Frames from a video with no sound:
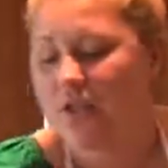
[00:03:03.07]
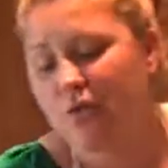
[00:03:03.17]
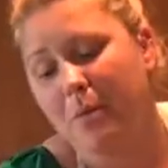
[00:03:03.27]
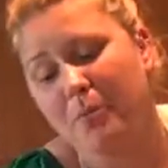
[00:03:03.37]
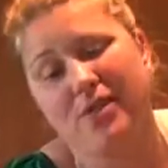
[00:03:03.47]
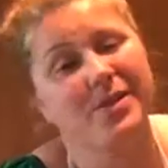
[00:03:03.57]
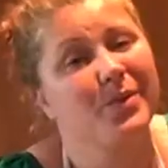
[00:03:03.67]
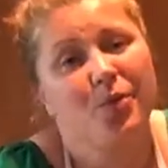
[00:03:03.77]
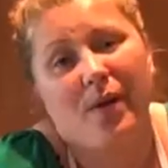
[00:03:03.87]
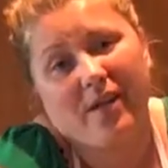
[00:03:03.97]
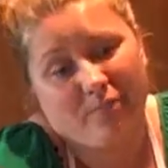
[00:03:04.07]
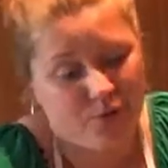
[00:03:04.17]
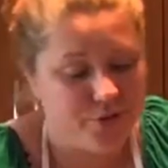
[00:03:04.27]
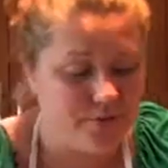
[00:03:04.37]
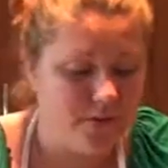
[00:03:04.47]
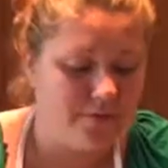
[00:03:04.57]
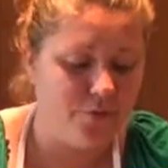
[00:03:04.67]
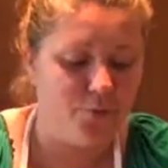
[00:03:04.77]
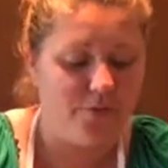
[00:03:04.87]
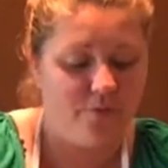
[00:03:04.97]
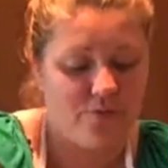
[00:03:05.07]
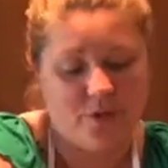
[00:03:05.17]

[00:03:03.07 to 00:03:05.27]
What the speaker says: So remember, this was a way of preserving food before